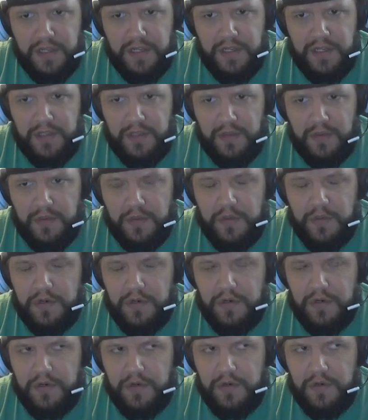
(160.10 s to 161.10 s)

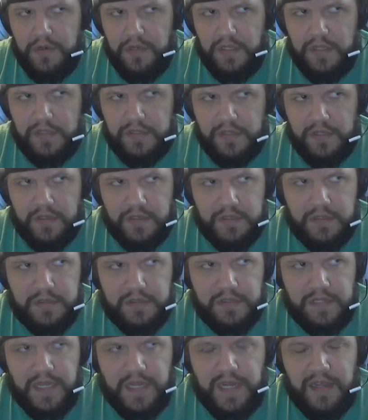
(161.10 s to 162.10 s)
your exalted
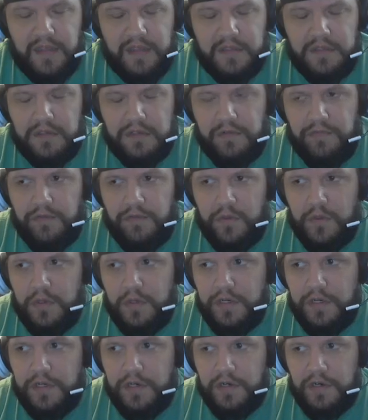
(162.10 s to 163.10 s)
status
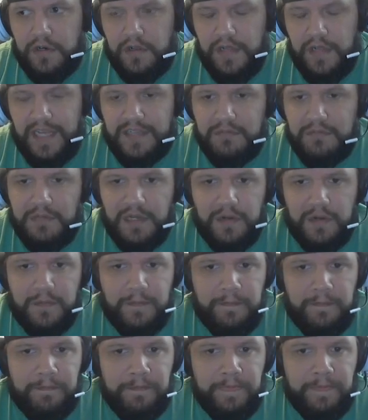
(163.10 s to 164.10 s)
for your class mount.
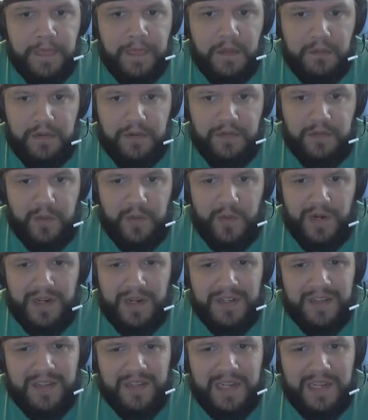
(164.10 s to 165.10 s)
But if you
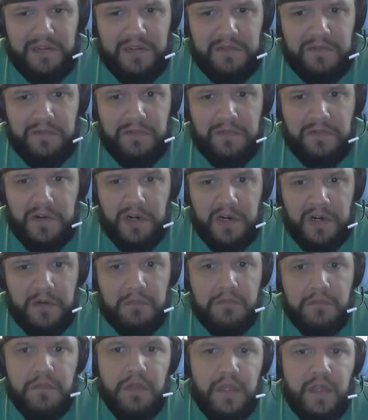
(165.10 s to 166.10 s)
wanted to like
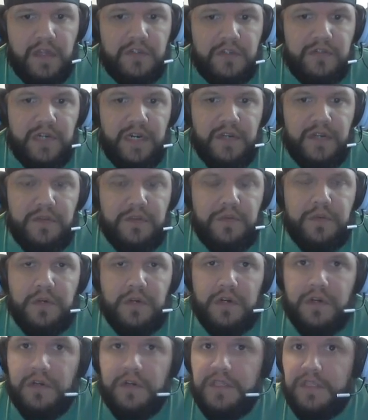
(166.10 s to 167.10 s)
farm and try to
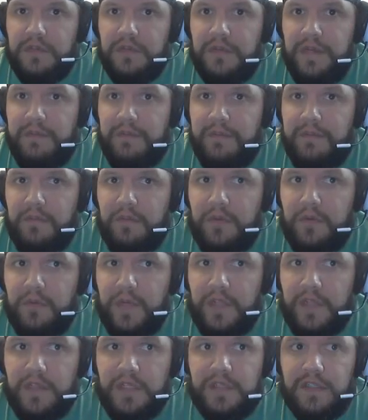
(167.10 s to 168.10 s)
earn this rep
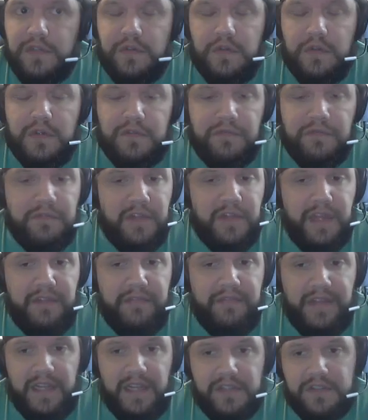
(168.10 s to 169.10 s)
quickly so you can fly
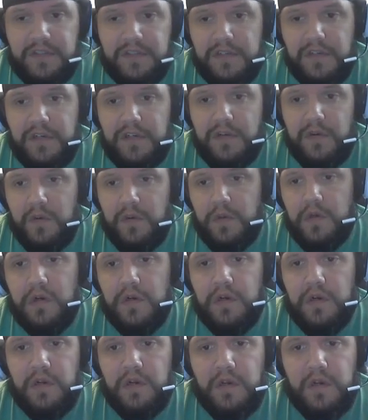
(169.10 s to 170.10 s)
faster
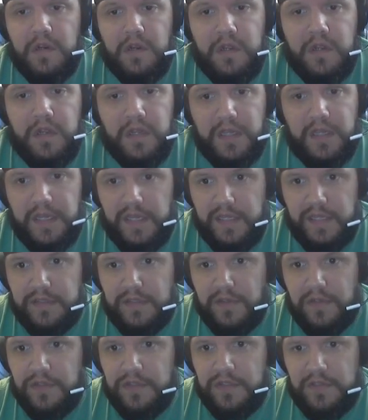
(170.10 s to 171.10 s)
or get
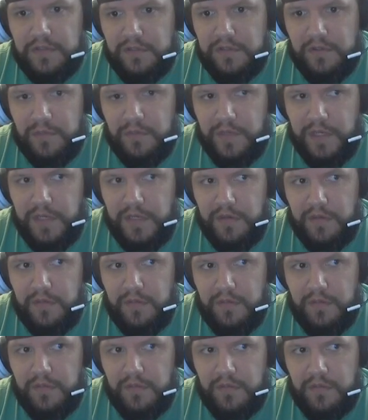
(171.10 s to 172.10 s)
exalted, so when
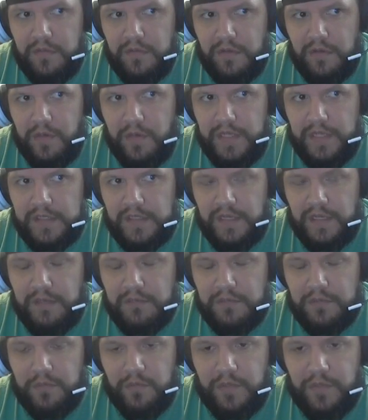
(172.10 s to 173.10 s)
the quest
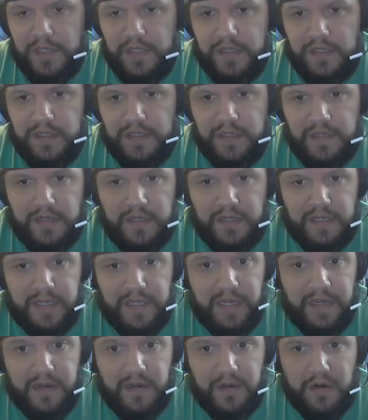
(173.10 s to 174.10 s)
comes when we can
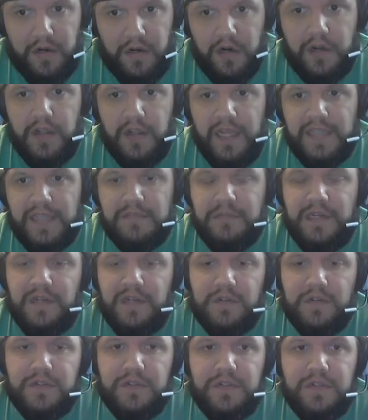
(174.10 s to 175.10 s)
get our class
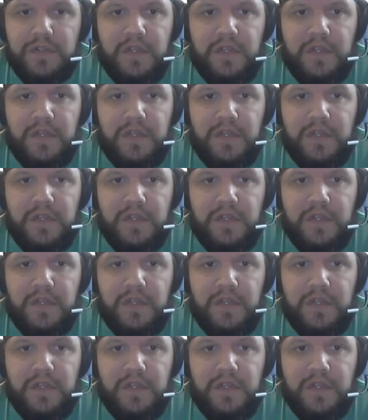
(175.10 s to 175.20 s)
mounts,